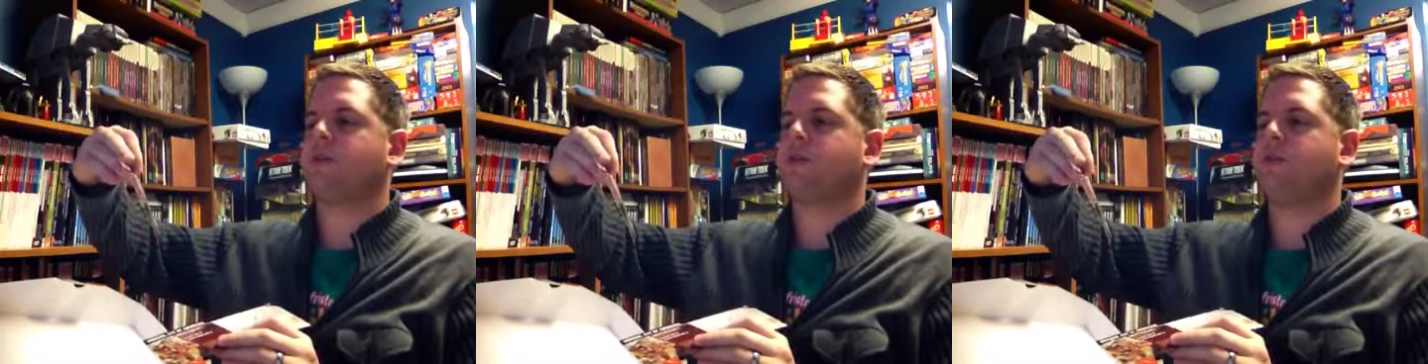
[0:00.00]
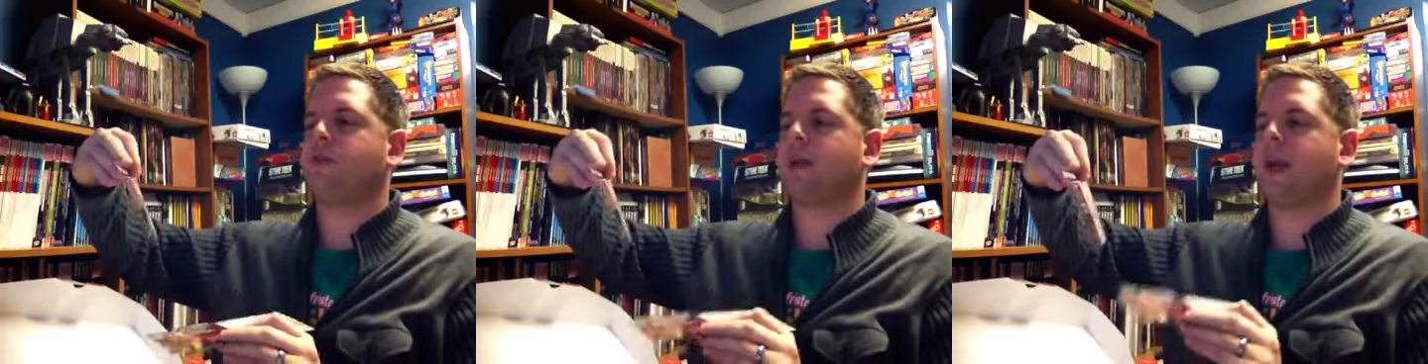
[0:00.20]

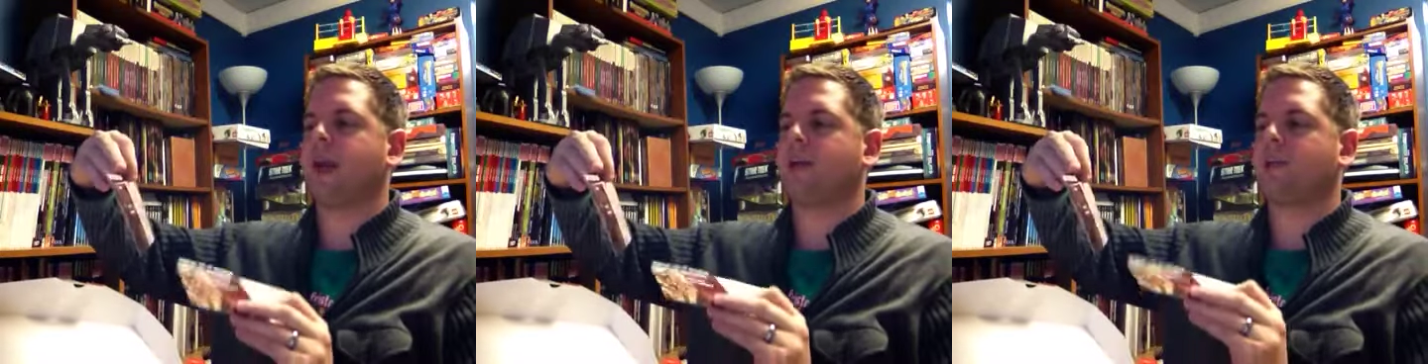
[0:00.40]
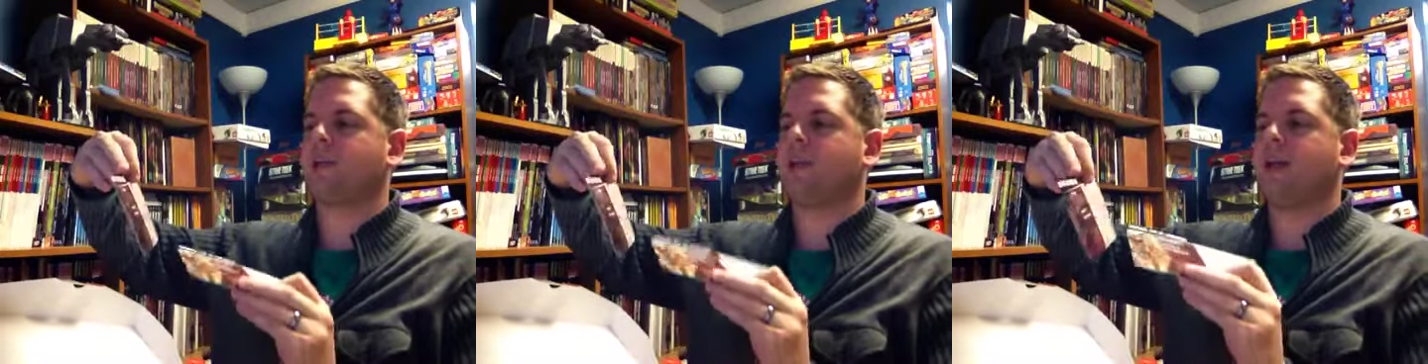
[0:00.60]
who can
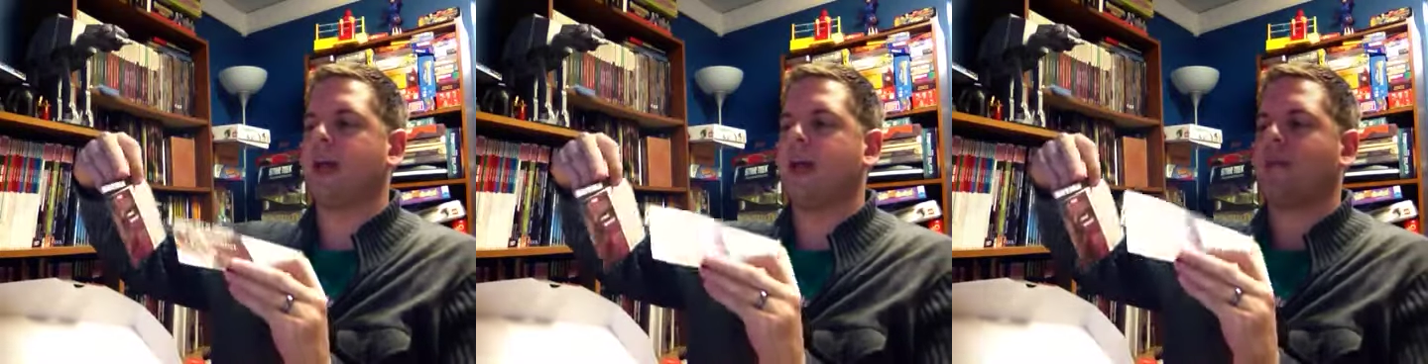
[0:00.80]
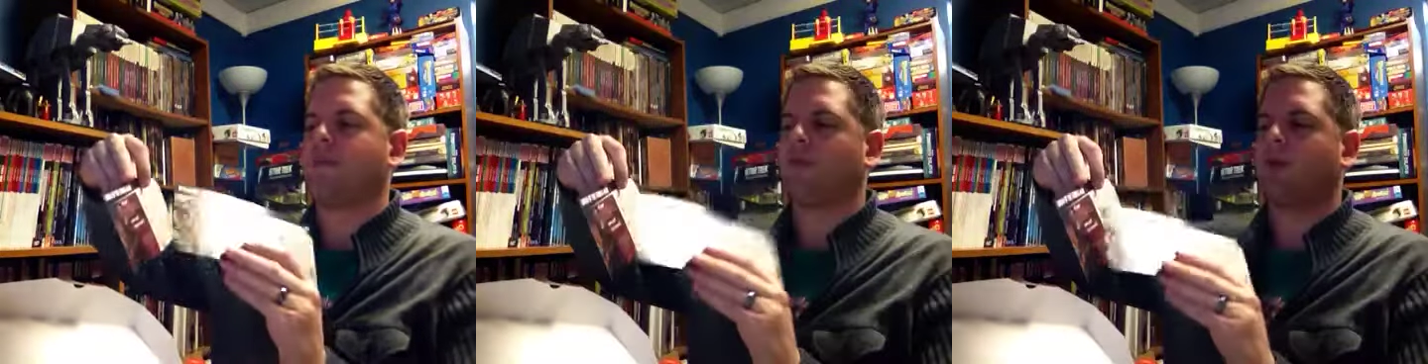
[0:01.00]
actually
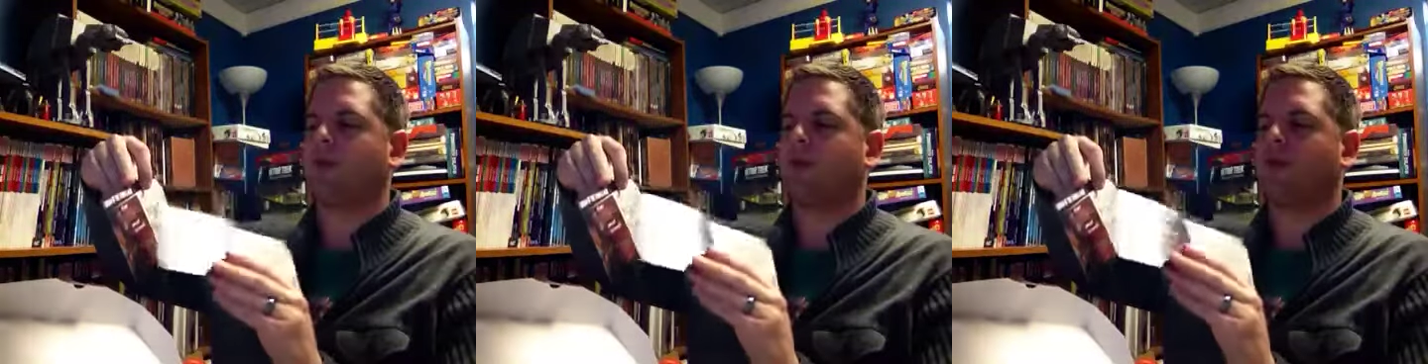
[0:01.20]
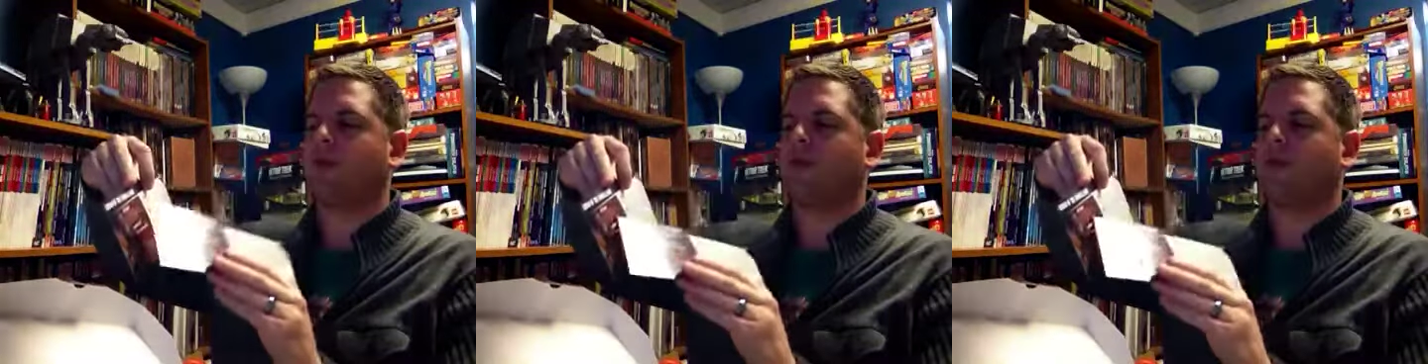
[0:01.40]
have one
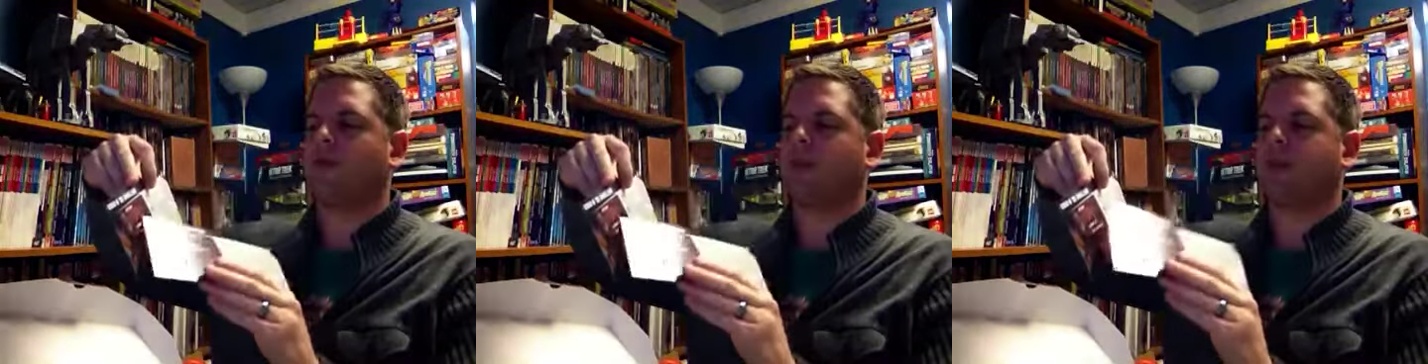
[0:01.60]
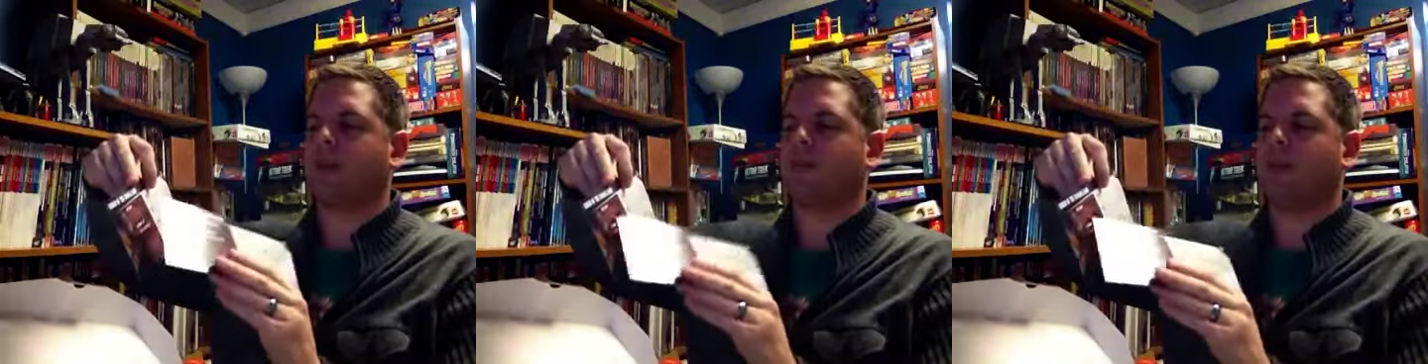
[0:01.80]
of the
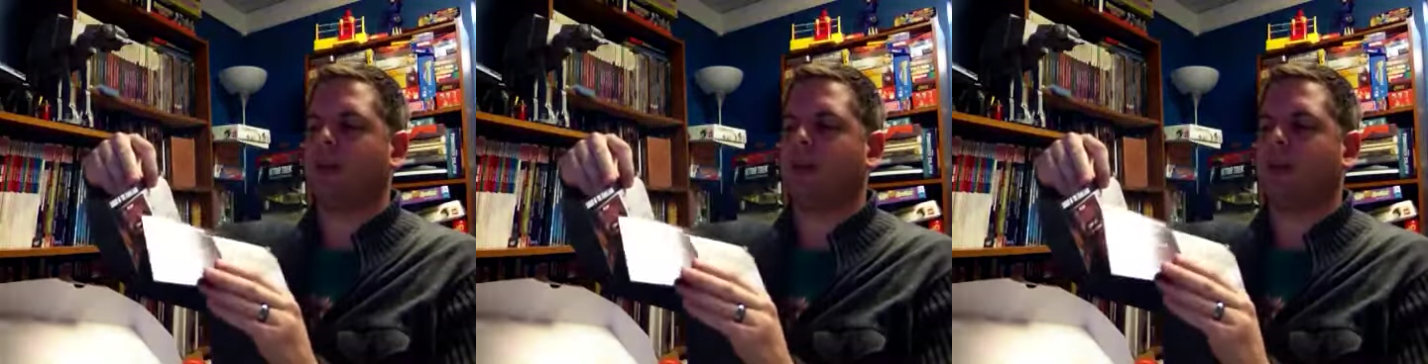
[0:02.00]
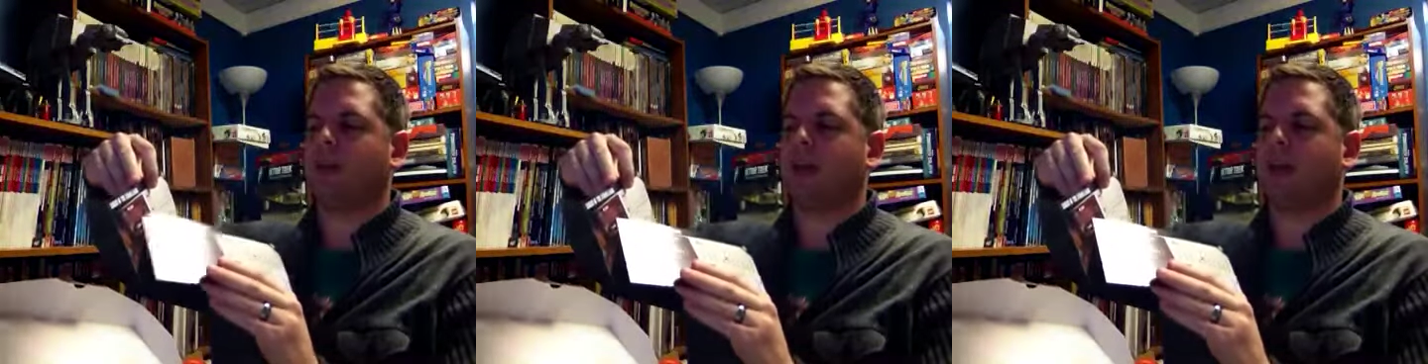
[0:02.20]
orcs at the beginning